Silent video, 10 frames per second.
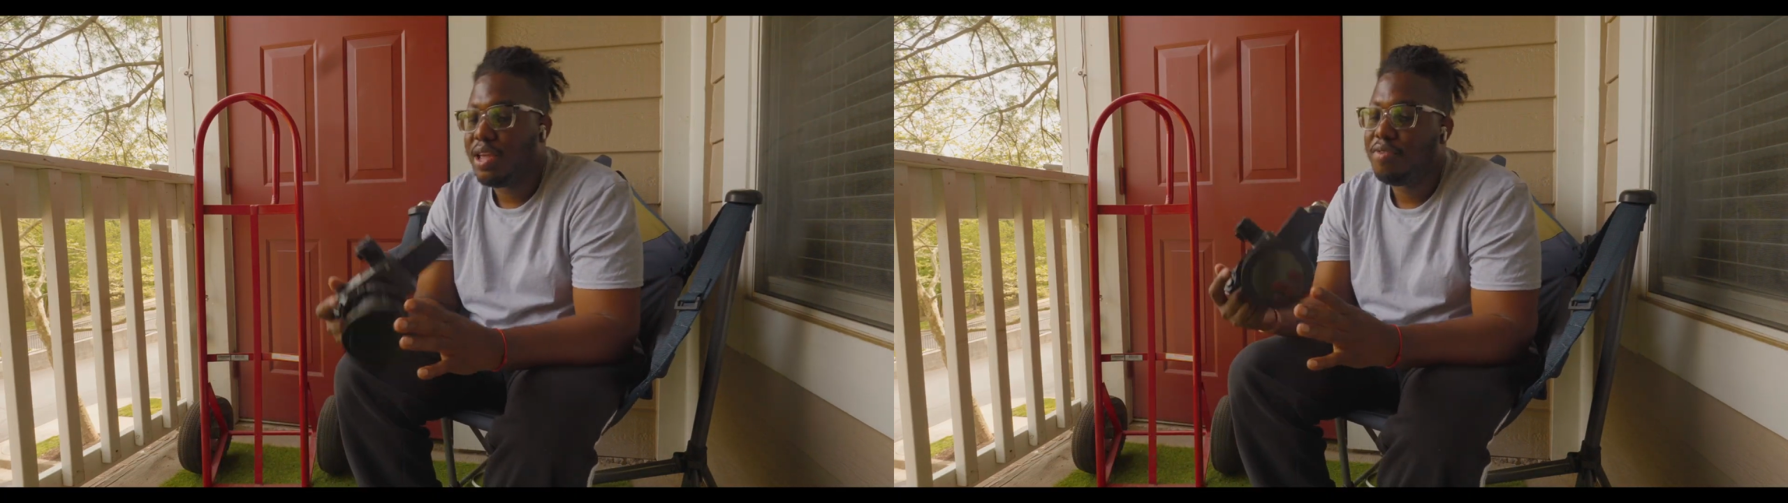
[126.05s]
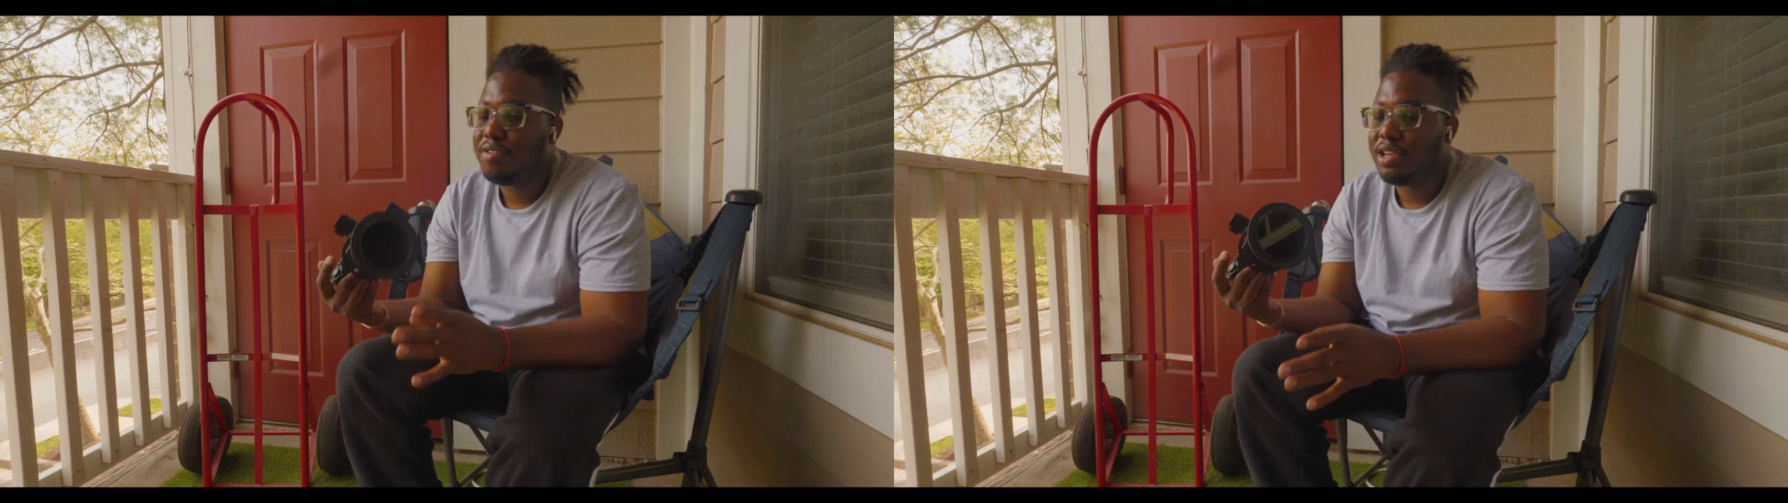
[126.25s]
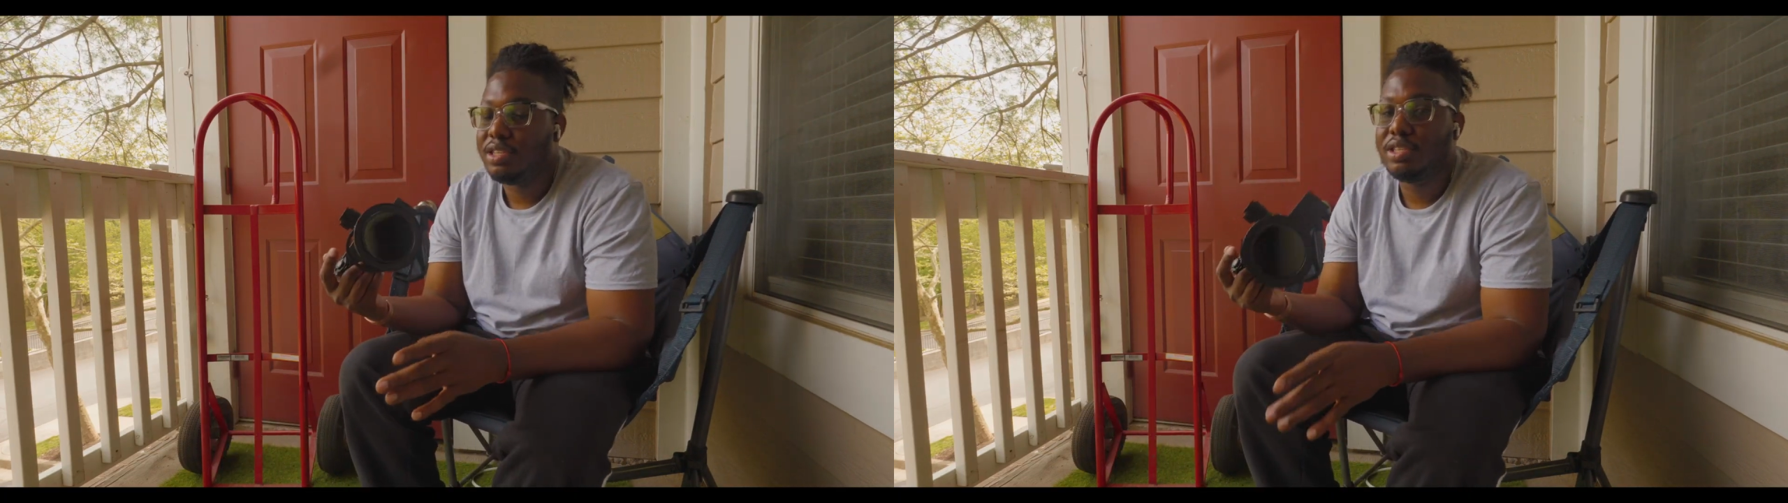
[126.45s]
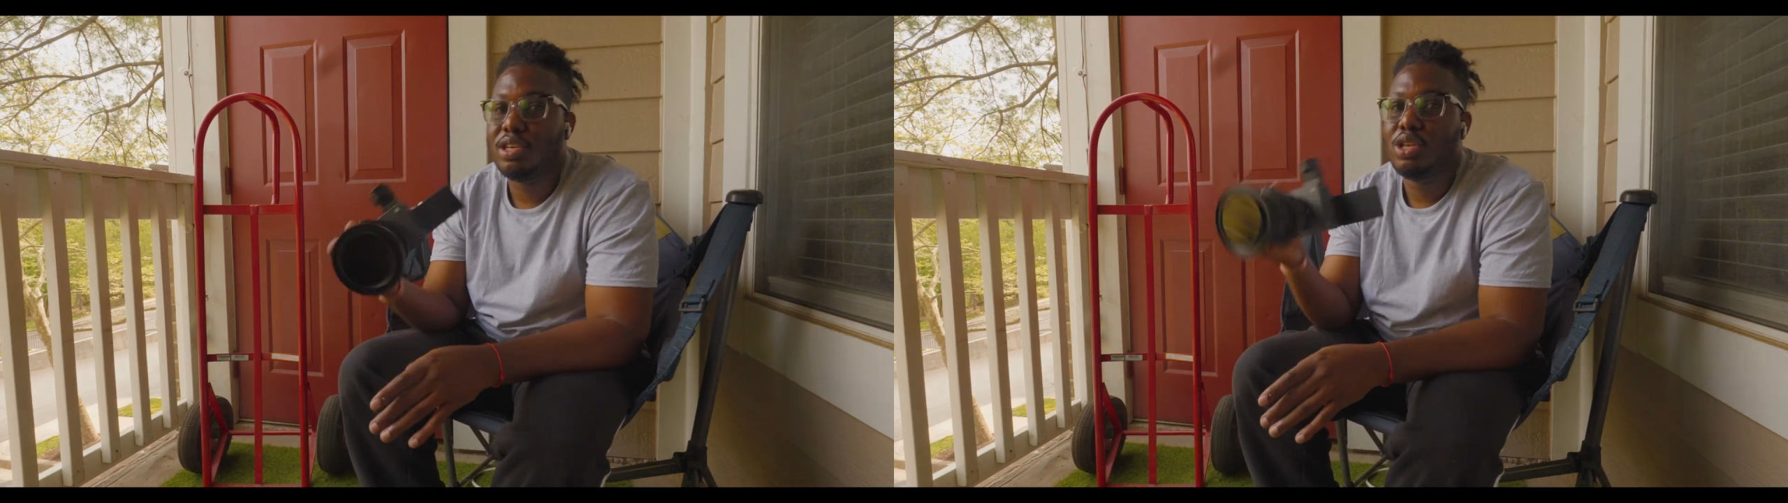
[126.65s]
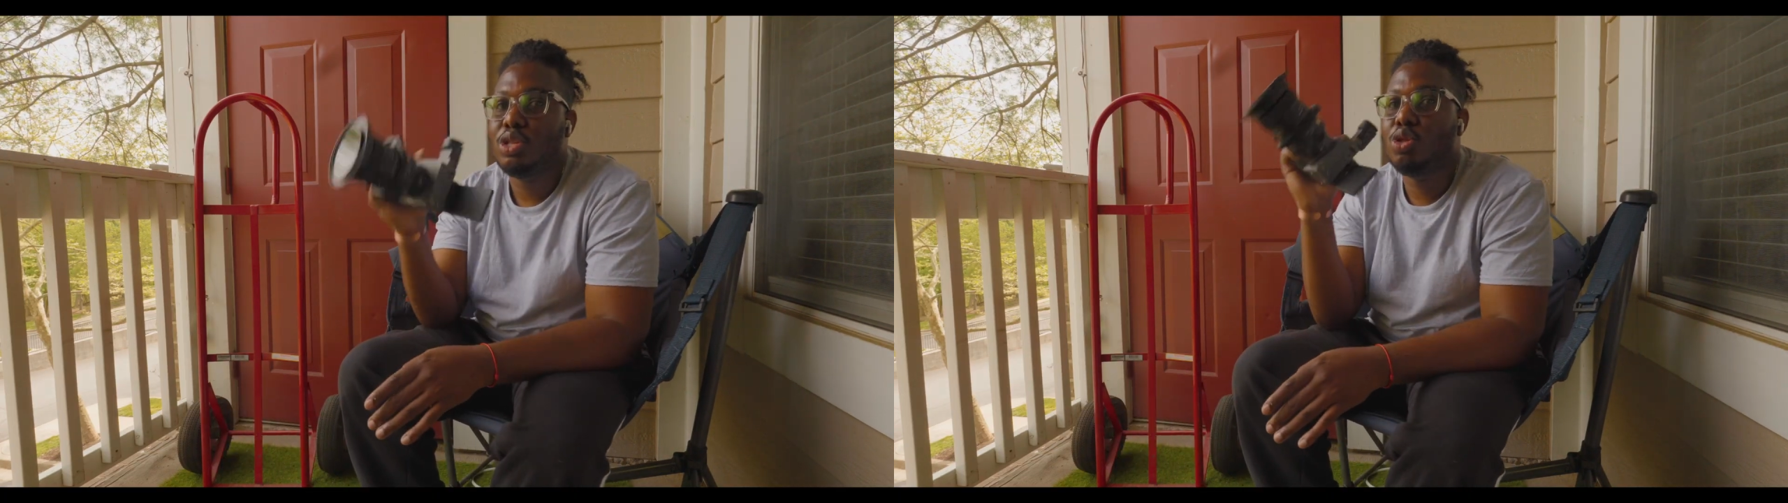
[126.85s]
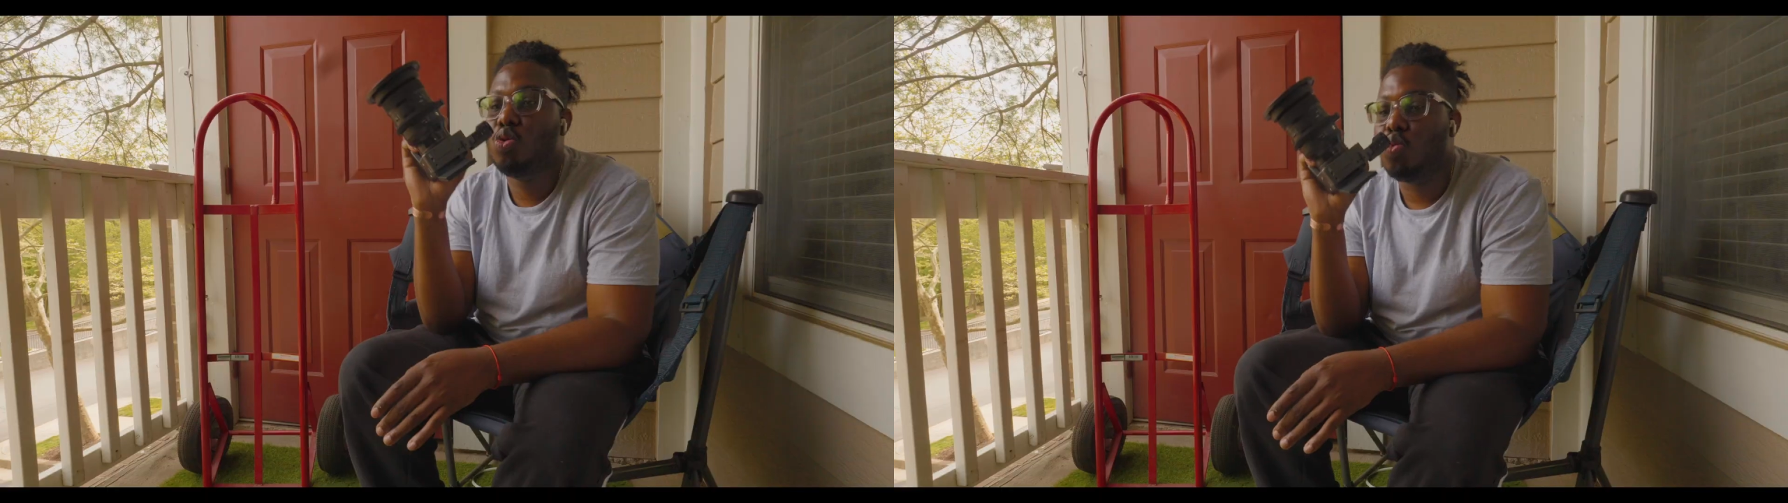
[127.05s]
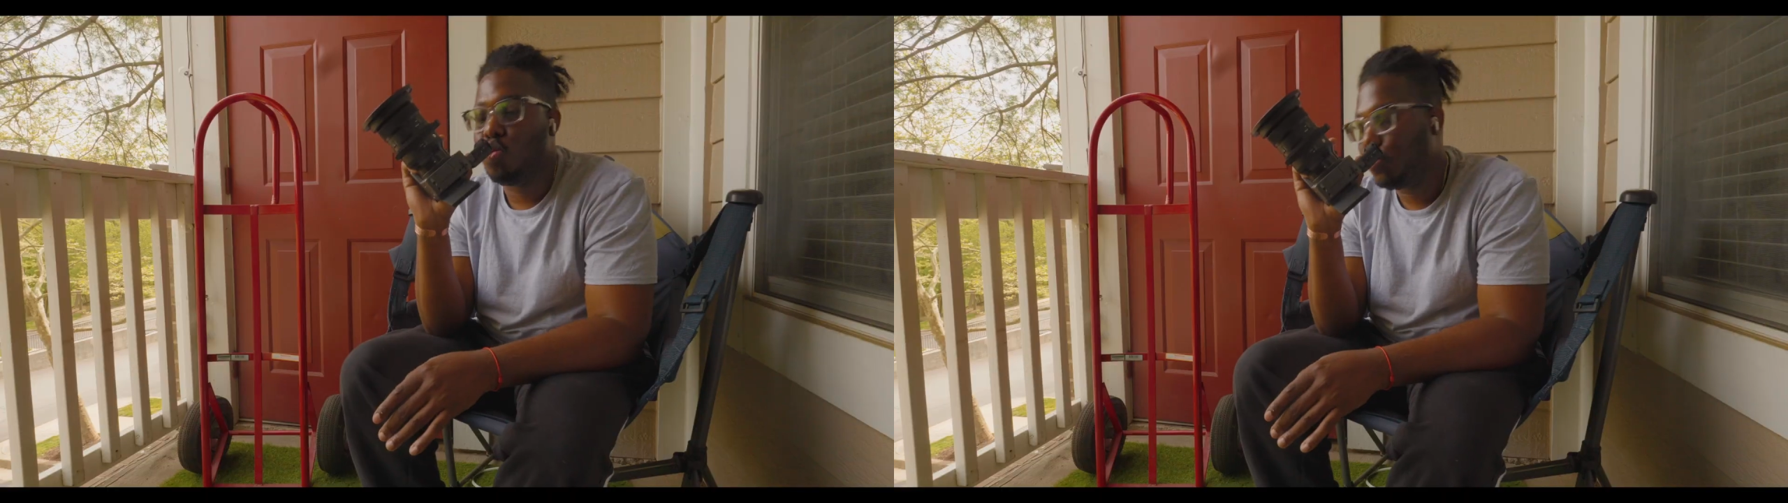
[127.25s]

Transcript: fx2.